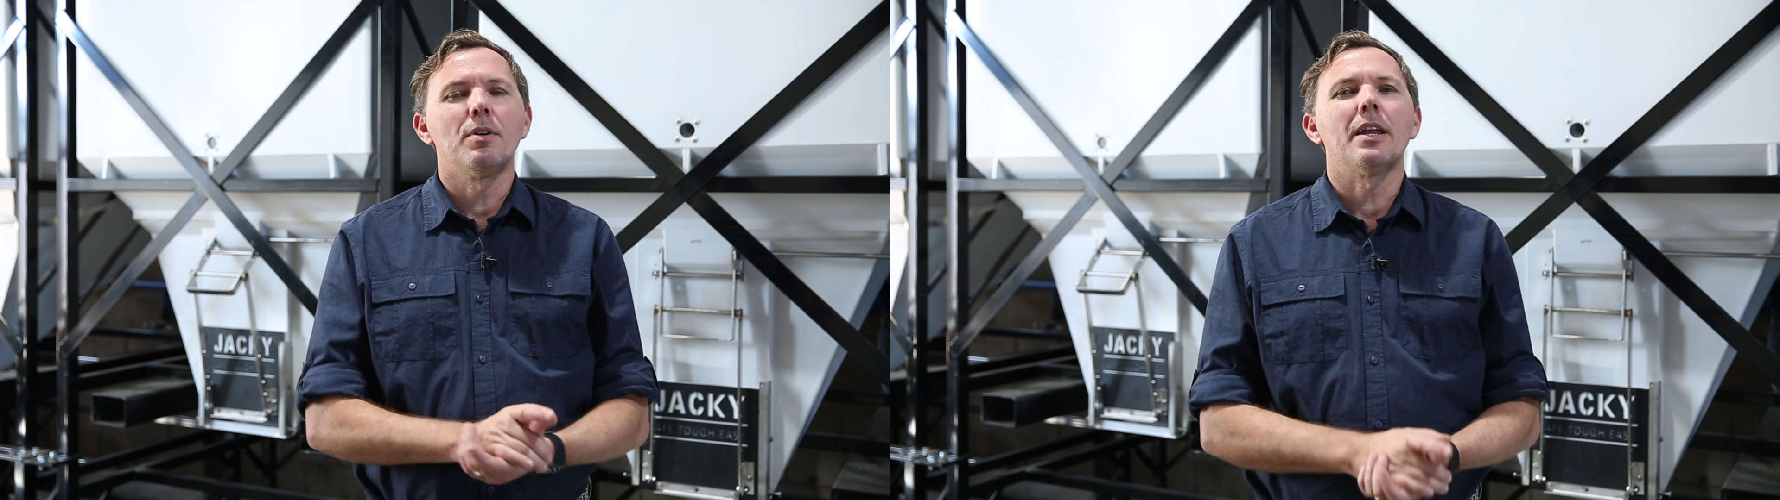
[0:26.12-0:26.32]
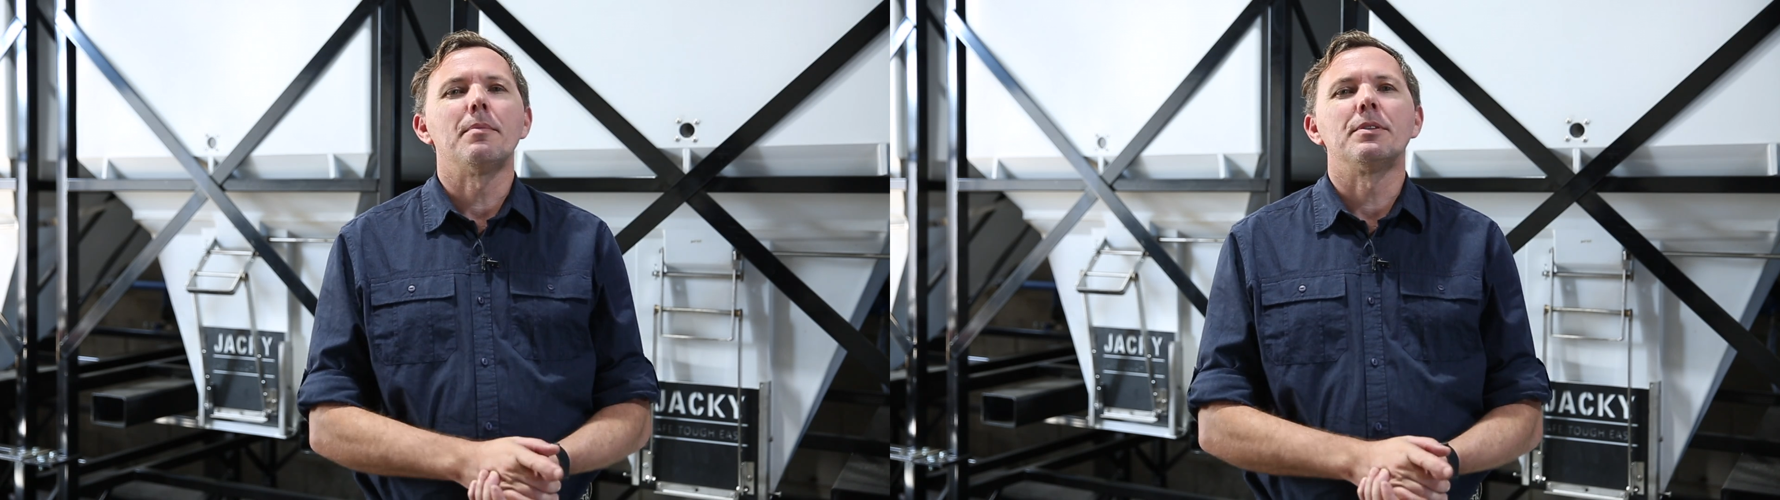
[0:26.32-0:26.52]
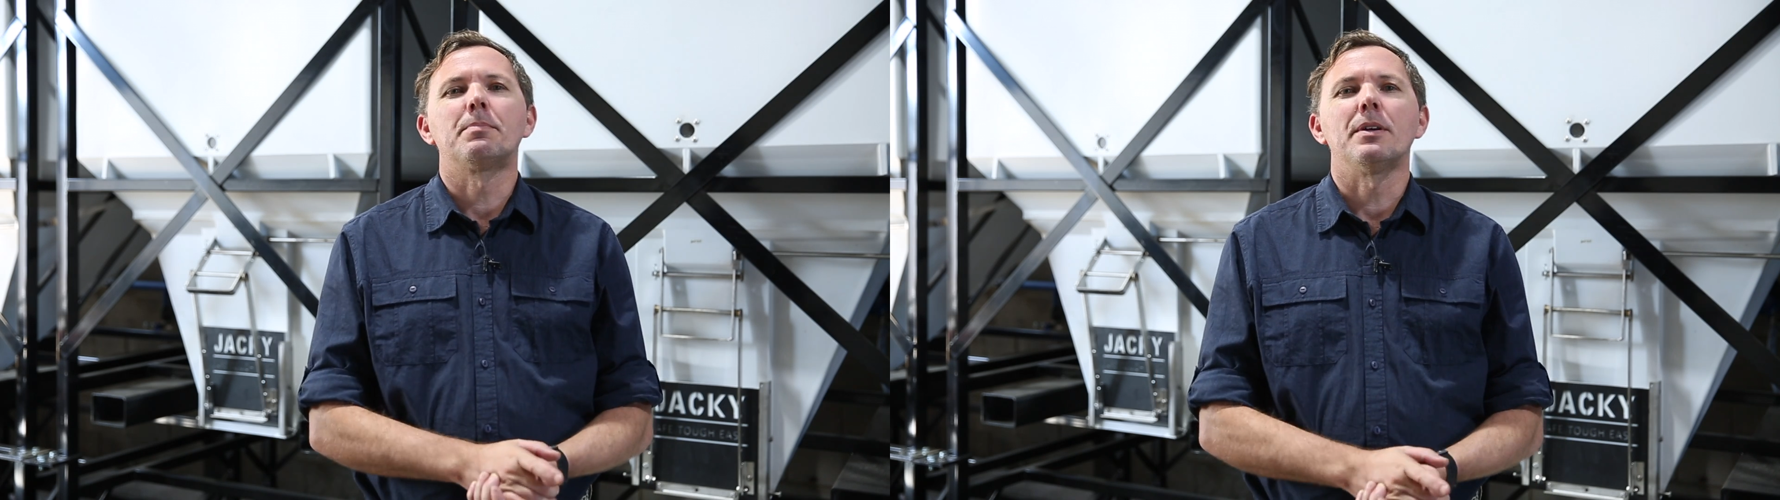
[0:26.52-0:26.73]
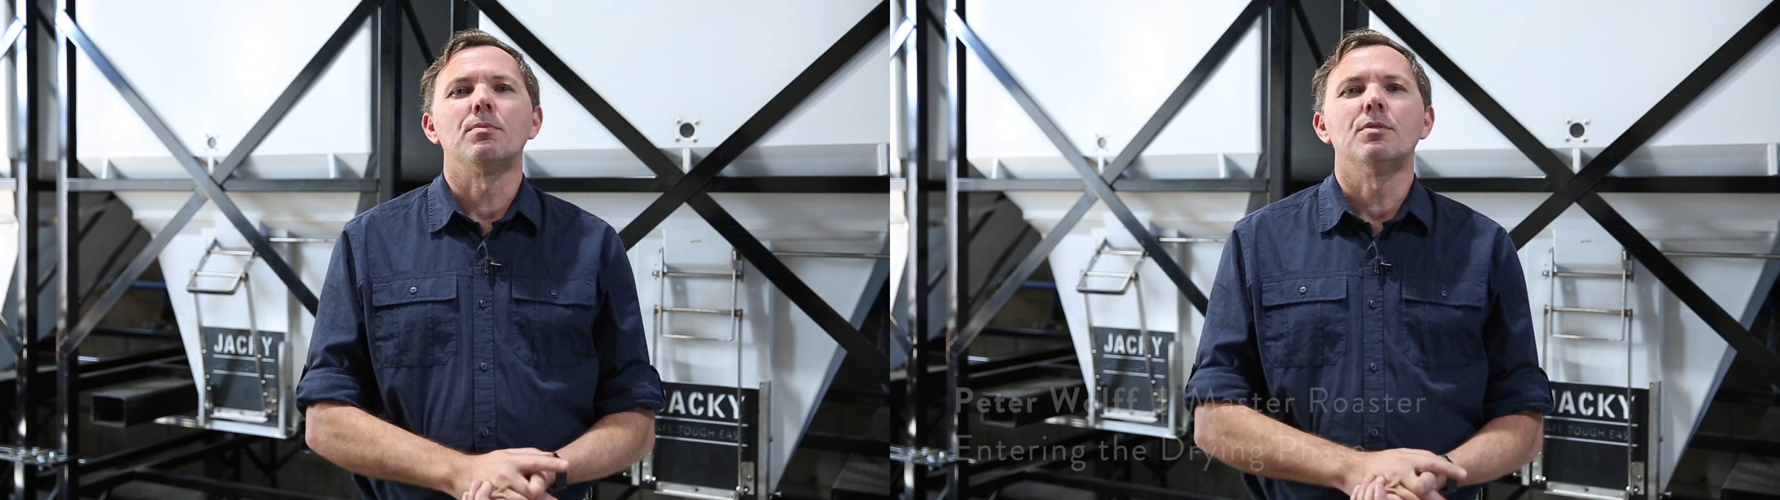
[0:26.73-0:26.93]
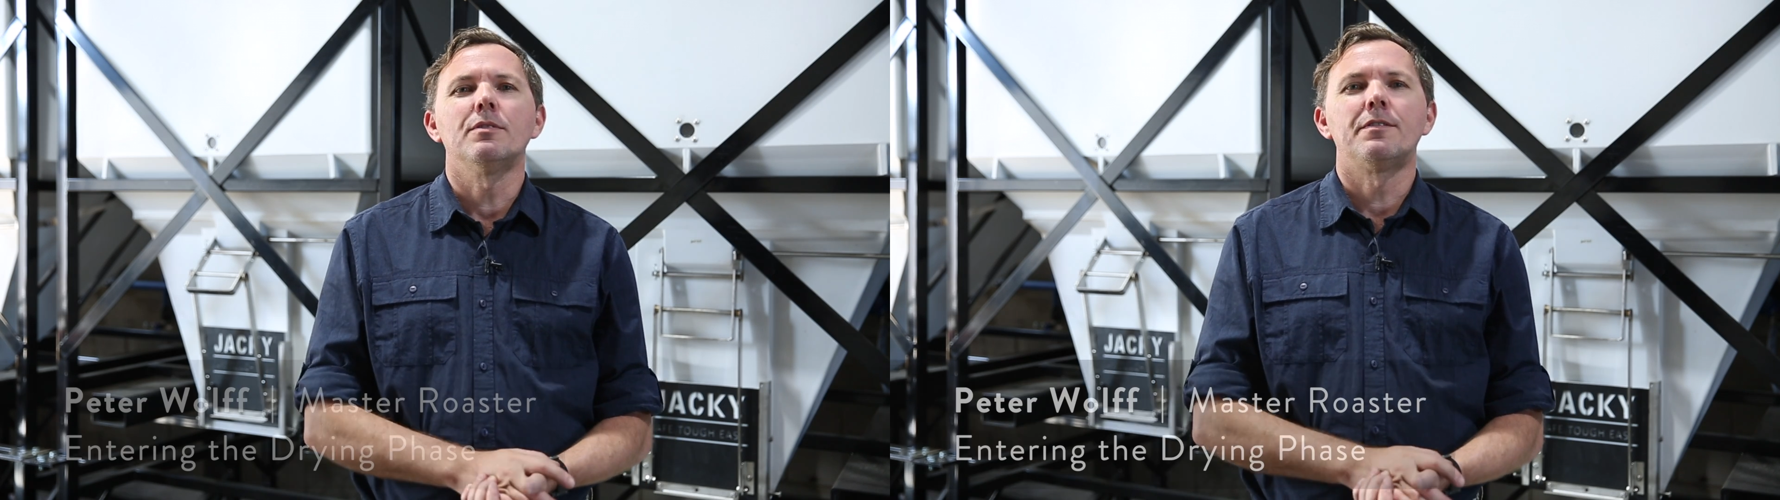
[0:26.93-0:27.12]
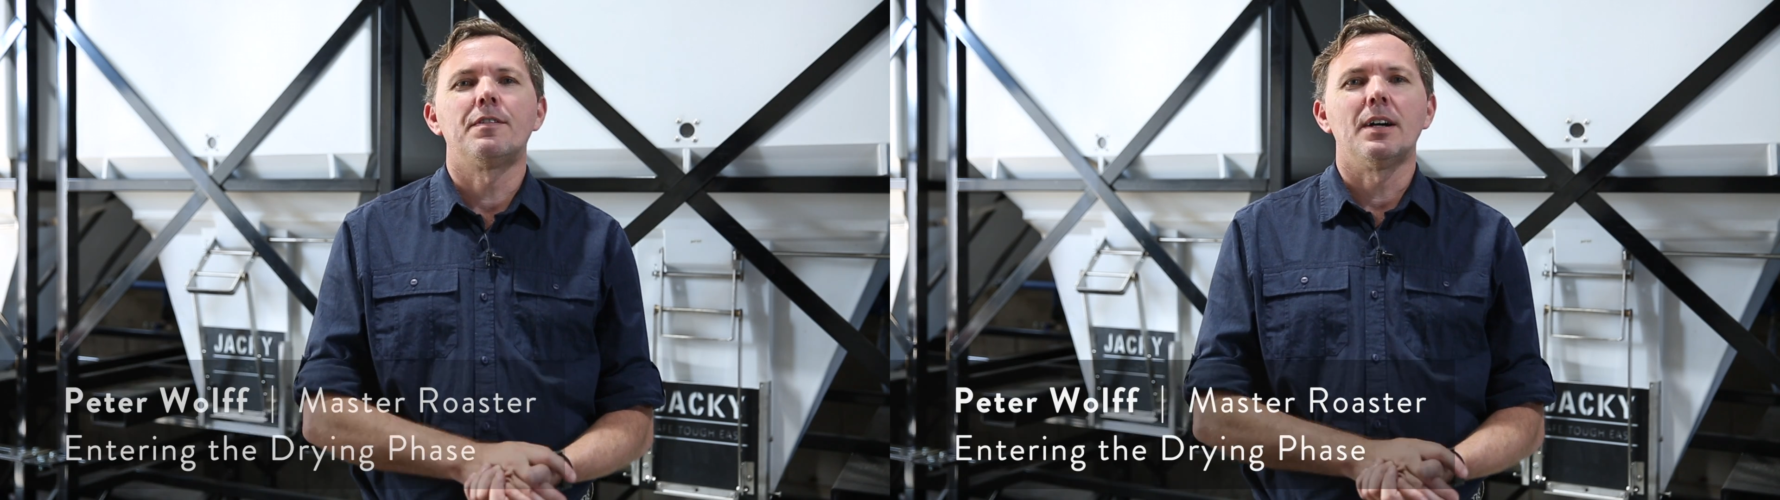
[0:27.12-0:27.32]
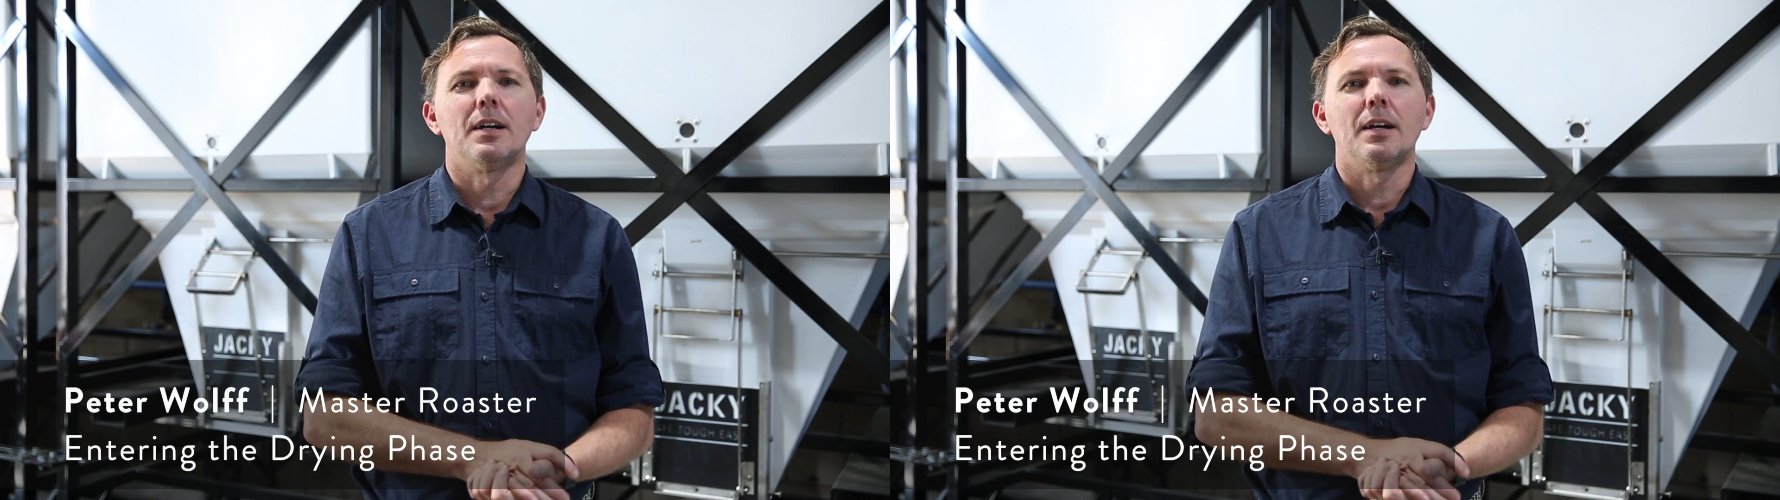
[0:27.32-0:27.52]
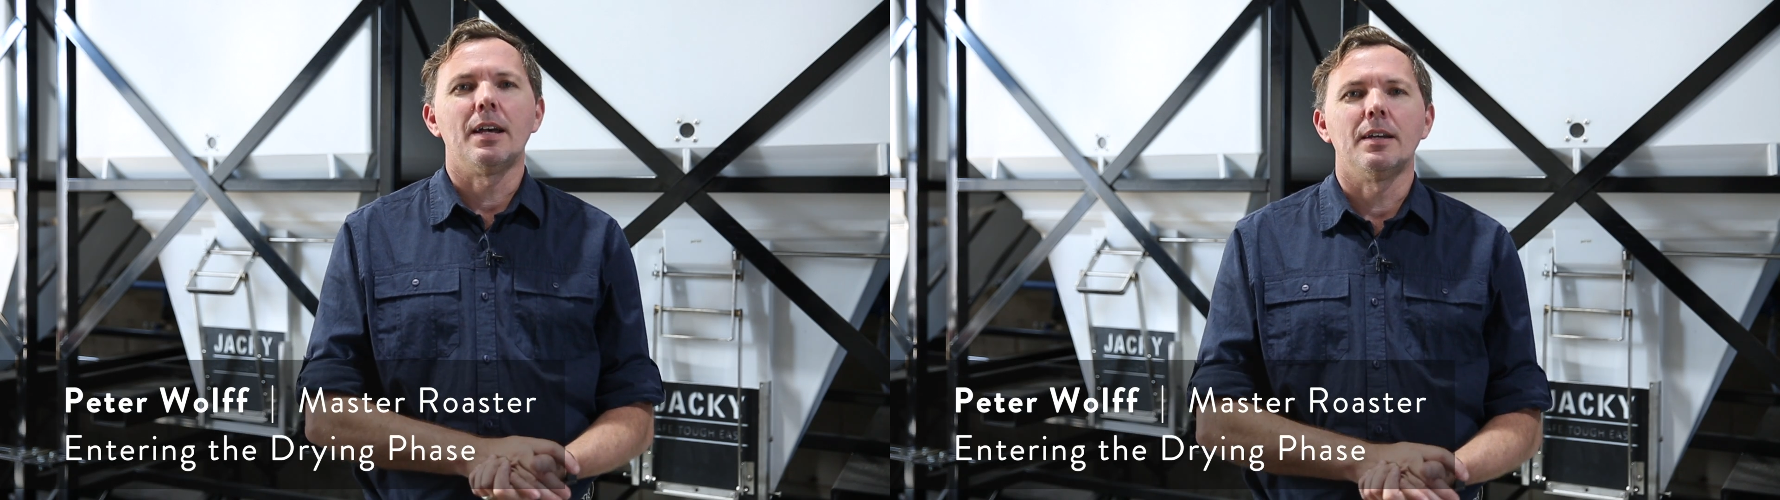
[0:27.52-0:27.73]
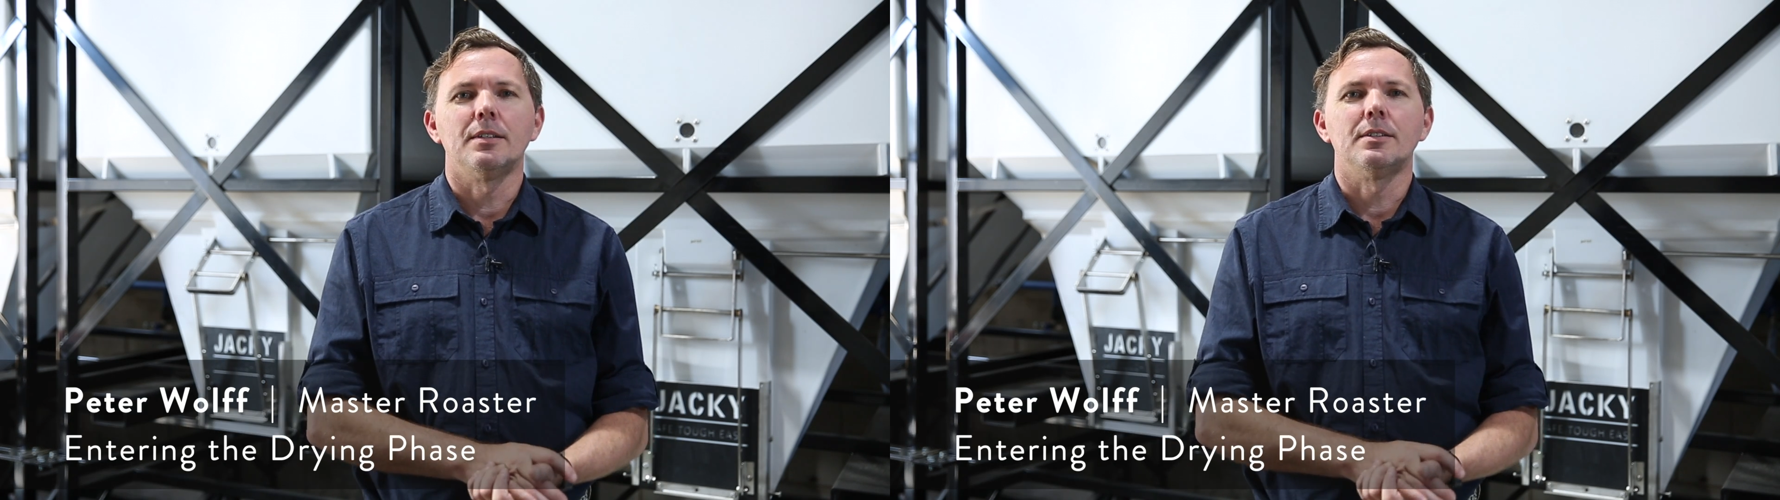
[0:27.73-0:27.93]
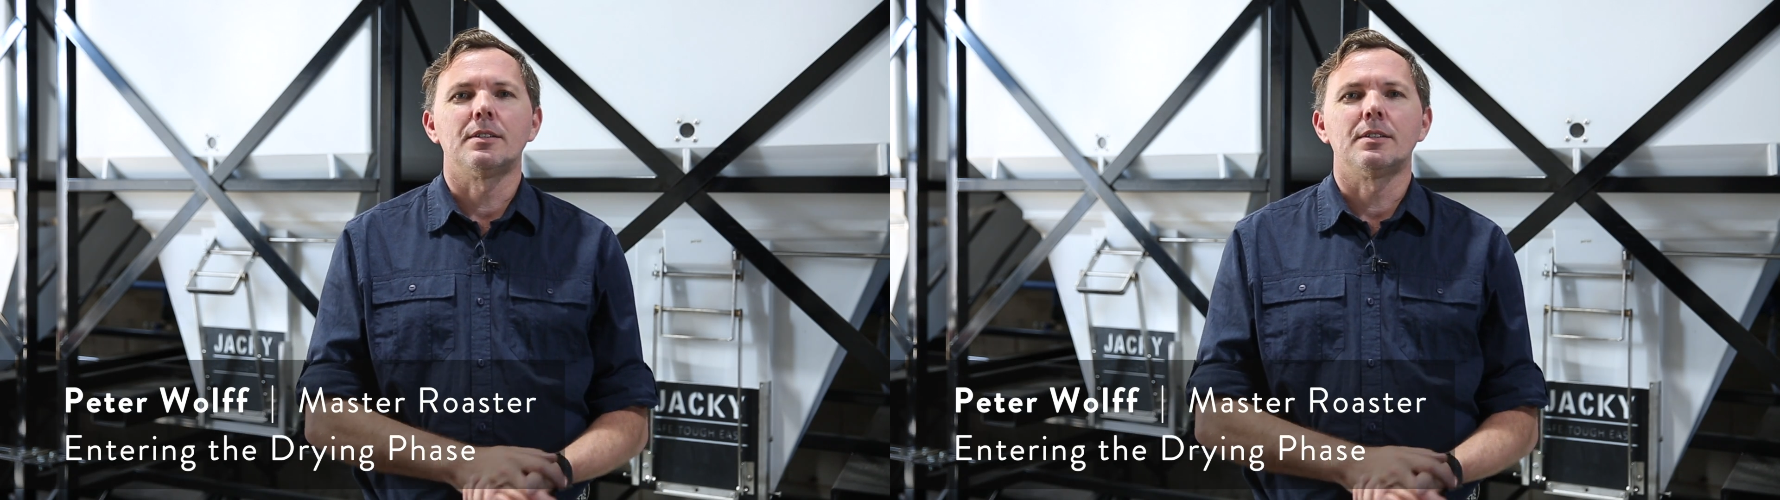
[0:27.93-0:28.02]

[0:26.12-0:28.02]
My name is Peter Wolff and